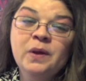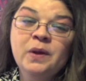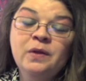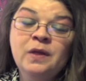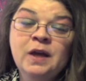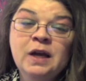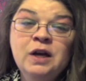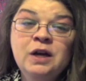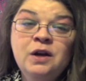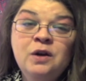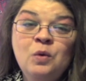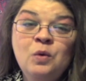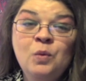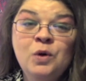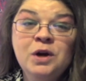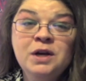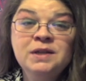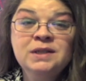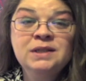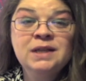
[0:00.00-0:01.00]
there
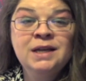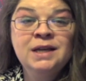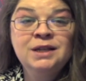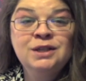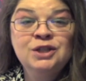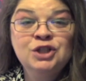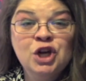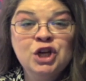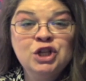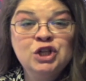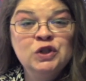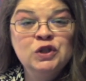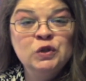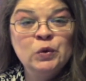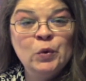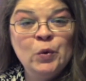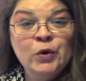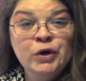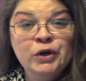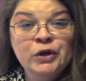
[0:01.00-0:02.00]
was a judge's
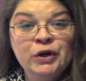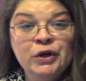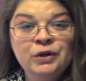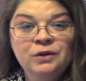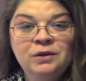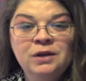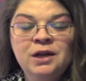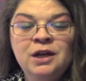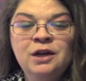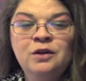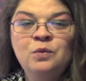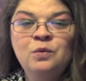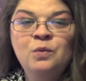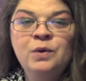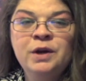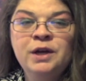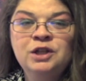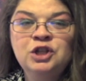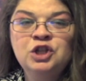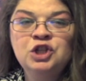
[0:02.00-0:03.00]
order in
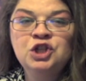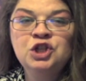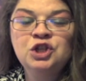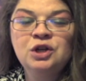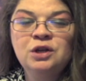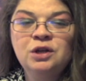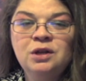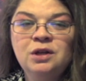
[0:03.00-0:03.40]
which